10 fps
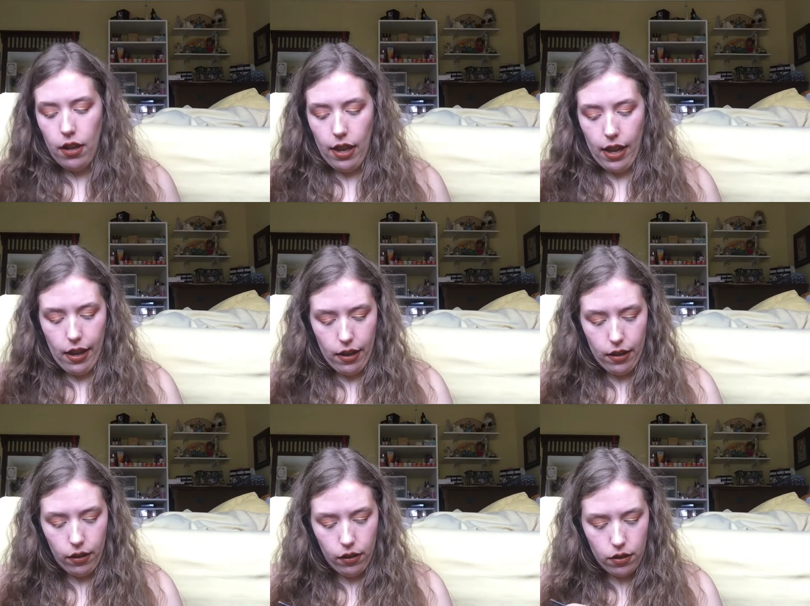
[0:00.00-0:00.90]

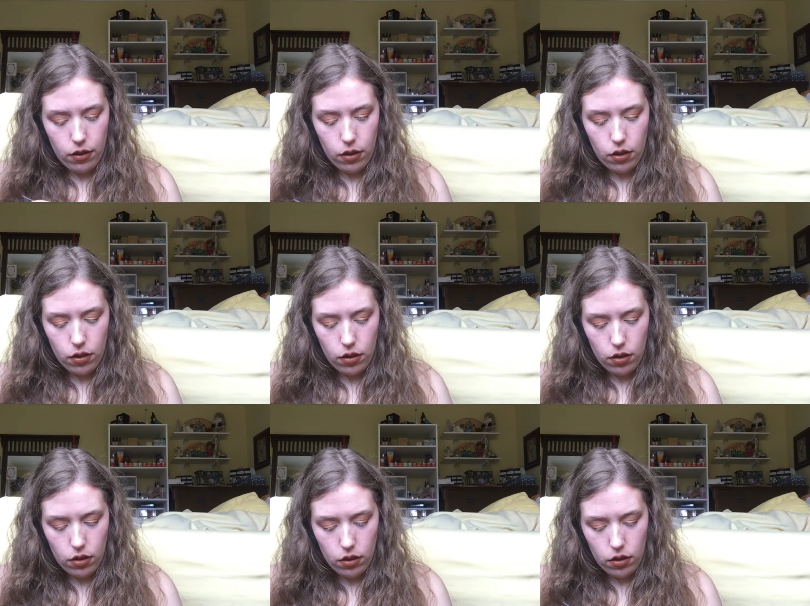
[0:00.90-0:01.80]
And
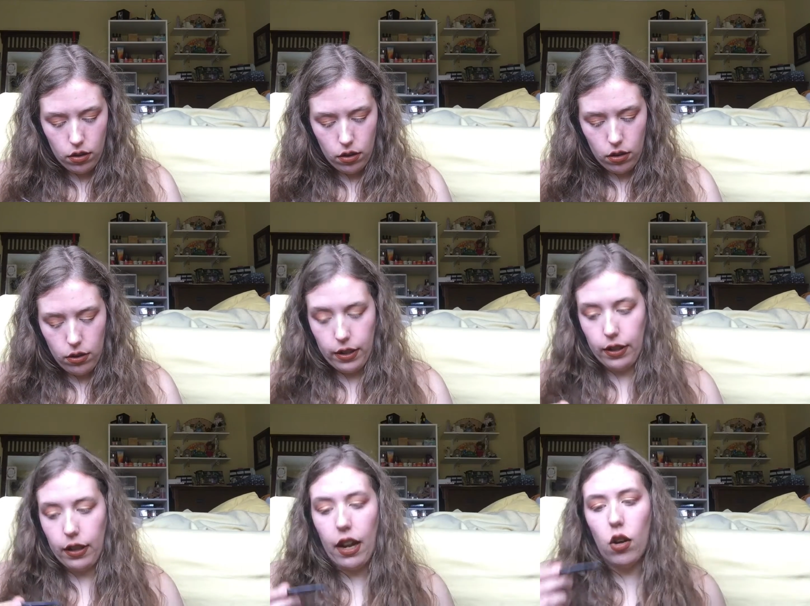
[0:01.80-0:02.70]

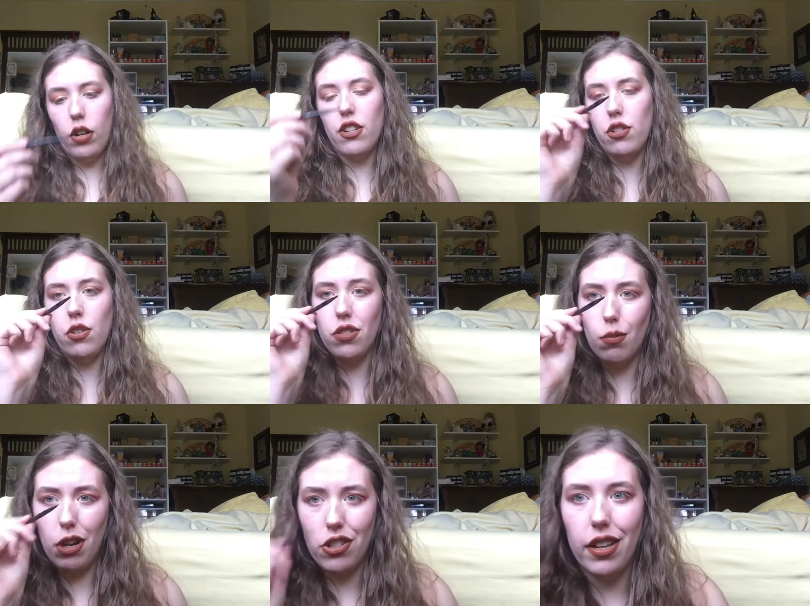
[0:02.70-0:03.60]
I just used the
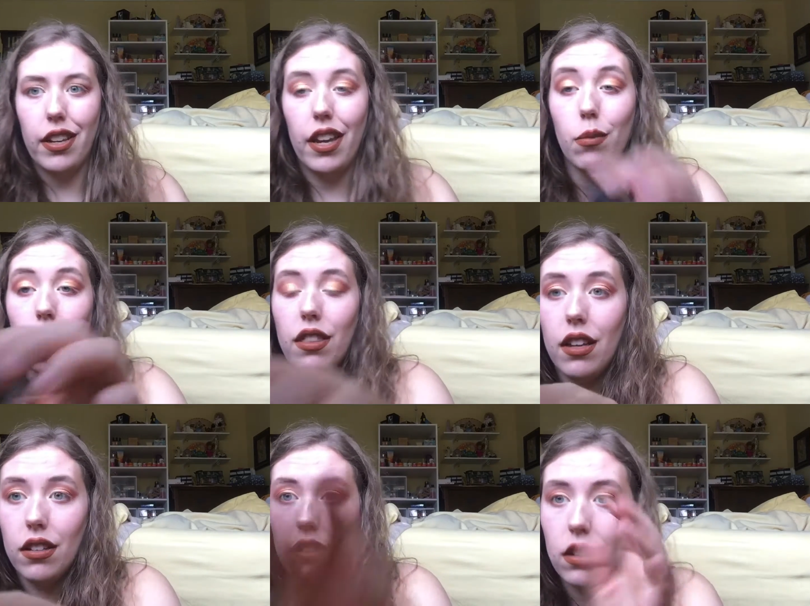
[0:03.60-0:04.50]
brush that came with it.